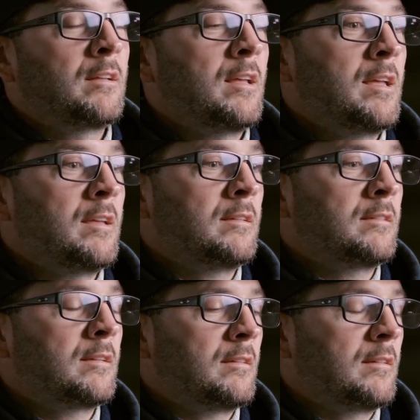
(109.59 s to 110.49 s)

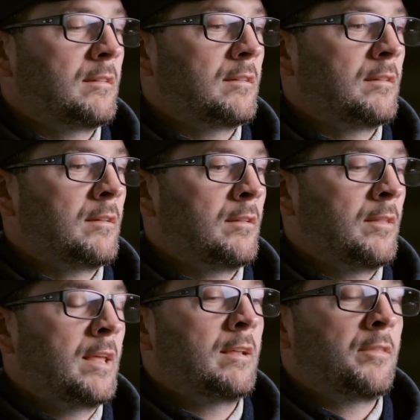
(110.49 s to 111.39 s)
And
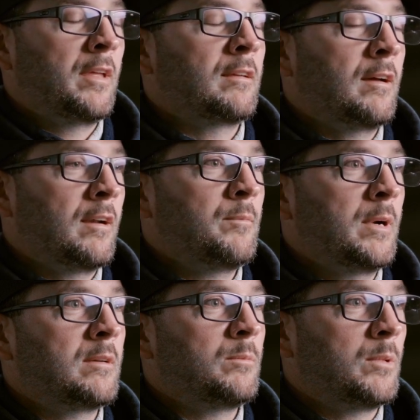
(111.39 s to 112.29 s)
then, thank God, I
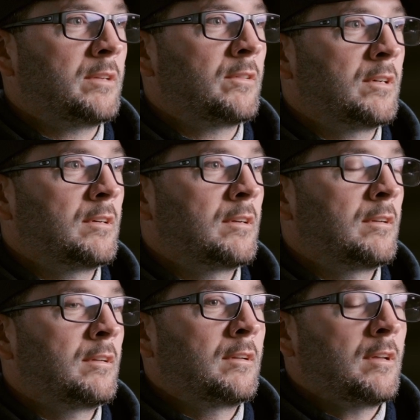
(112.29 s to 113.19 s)
married a believer.
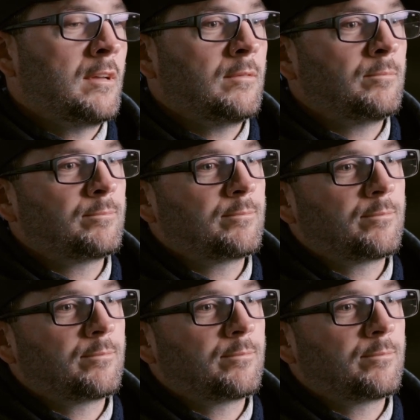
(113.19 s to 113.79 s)
For